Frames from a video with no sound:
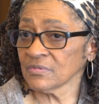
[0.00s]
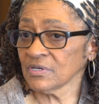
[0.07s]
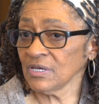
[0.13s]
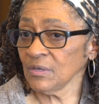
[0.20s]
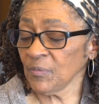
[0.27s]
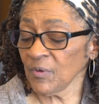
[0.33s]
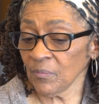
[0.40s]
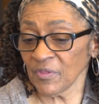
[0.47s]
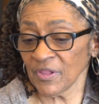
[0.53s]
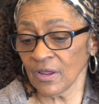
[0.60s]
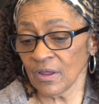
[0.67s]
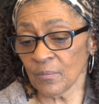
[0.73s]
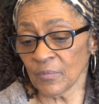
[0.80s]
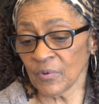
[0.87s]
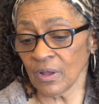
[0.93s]
keeping
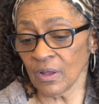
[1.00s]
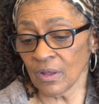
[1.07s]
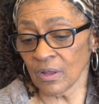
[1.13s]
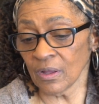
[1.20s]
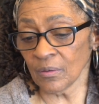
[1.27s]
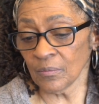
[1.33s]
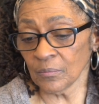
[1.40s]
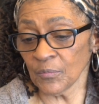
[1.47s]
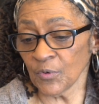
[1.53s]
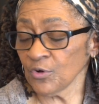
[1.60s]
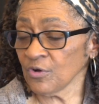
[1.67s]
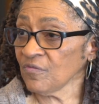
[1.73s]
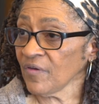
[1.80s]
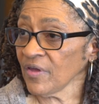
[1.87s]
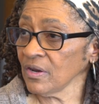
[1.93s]
them um,
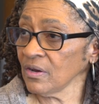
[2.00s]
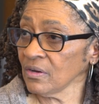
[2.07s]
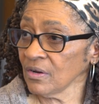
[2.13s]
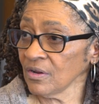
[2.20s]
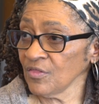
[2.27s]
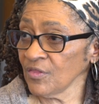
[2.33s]
motivated in